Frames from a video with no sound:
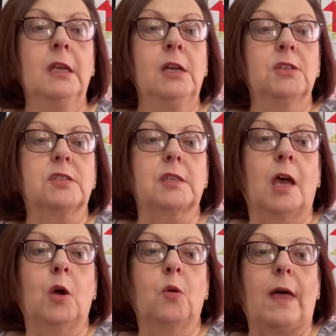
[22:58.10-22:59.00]

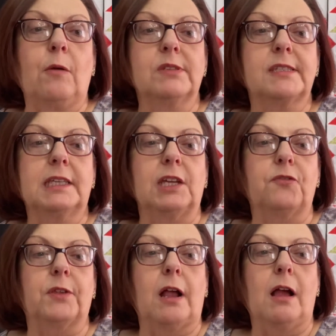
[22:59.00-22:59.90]
So that was the gift
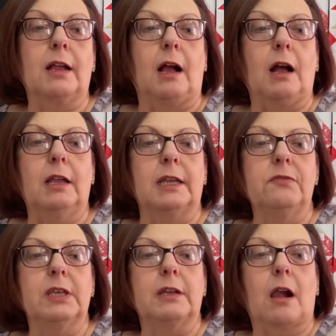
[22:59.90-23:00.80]
that I got, and
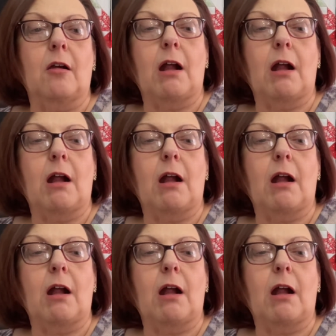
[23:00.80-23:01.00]
then our